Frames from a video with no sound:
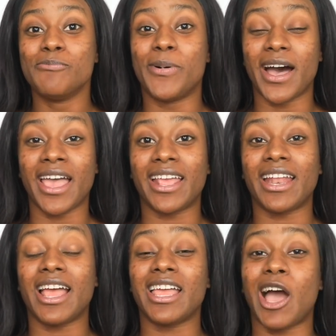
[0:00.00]

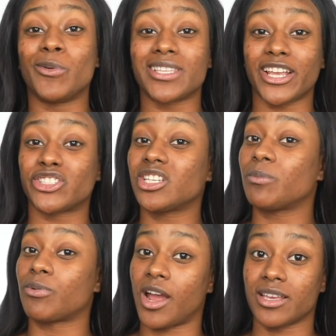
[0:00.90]
But I was actually
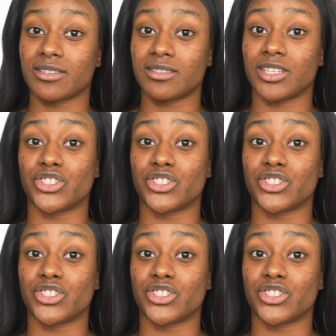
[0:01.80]
impressed